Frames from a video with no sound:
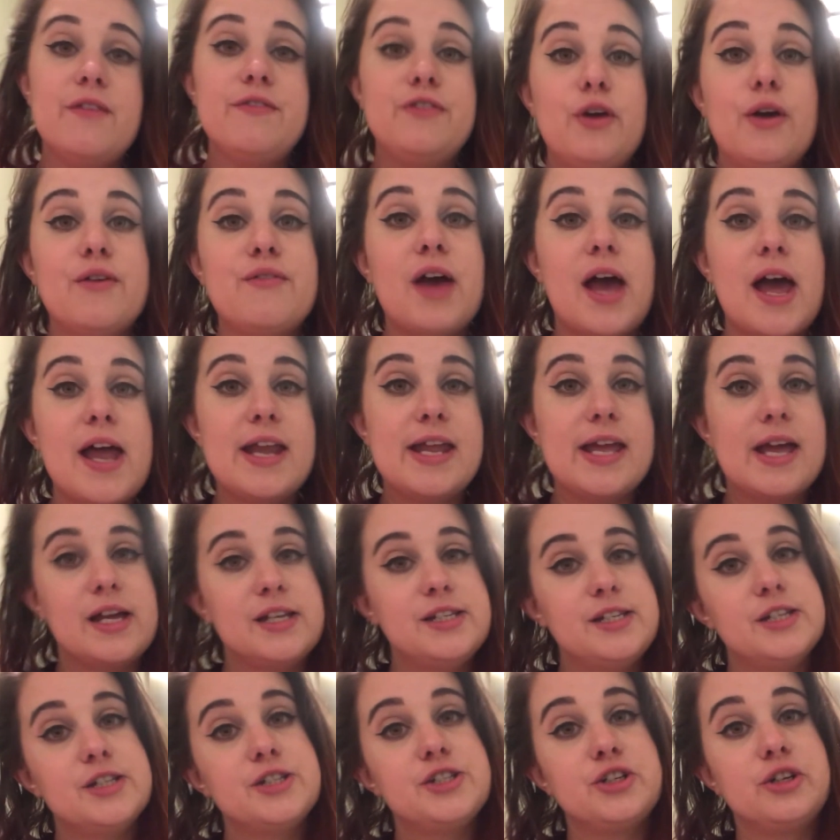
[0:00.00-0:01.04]
If you have any
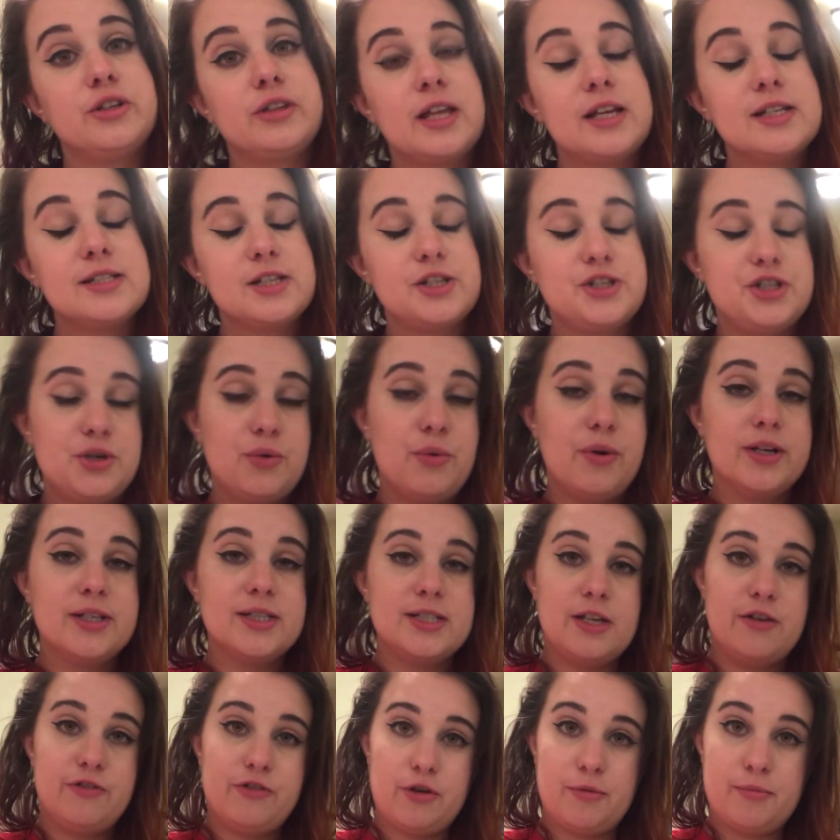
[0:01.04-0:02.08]
ideas or things that you want
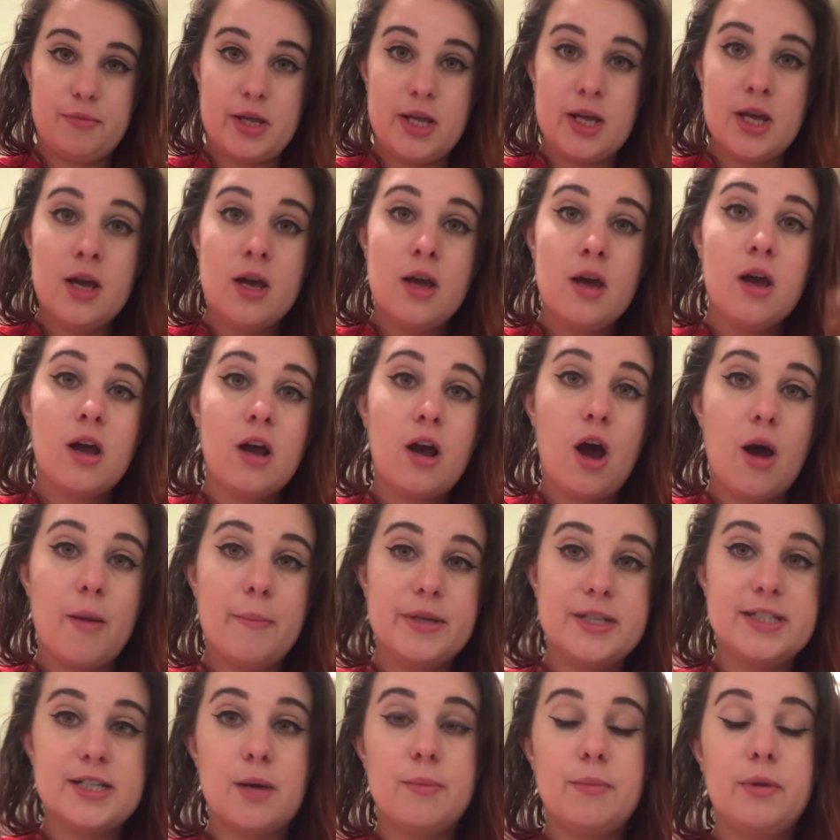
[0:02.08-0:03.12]
to see from me,
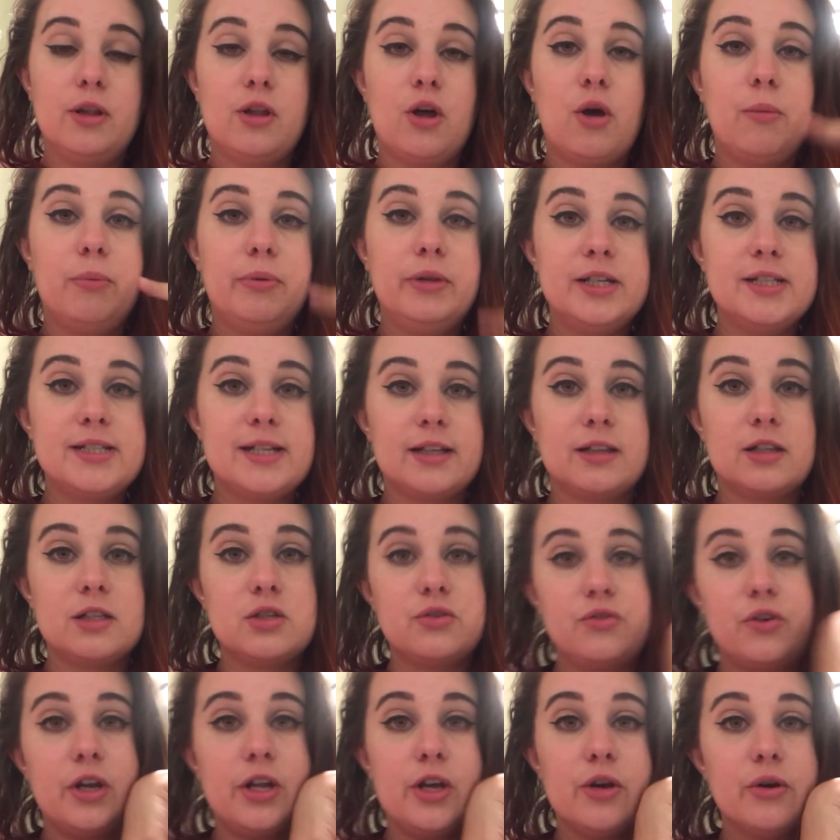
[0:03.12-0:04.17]
comment down below. Please like
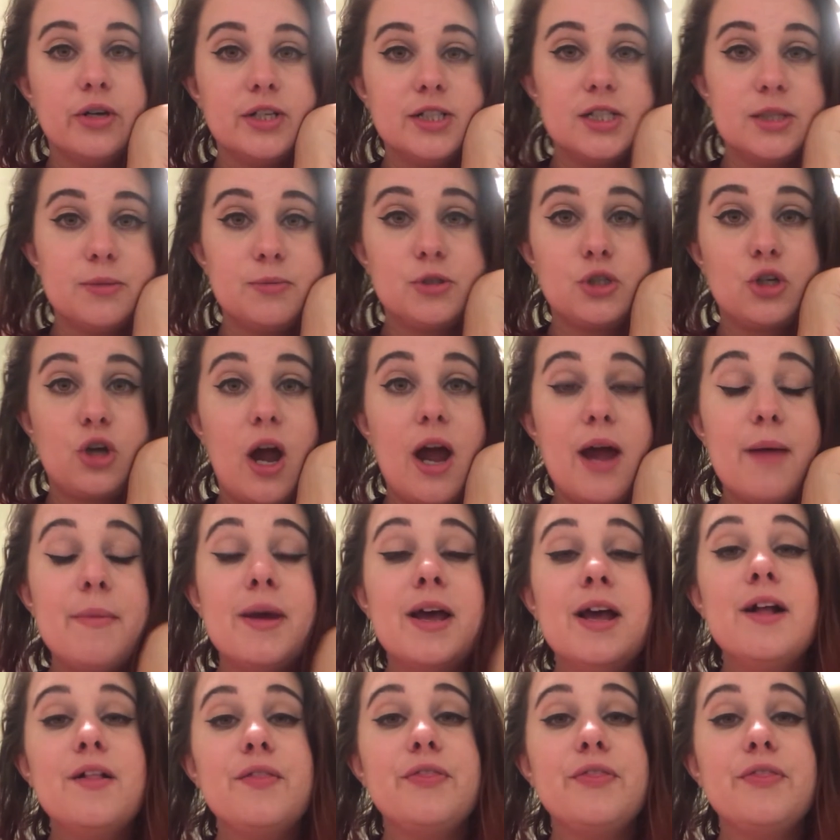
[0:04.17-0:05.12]
this video and subscribe.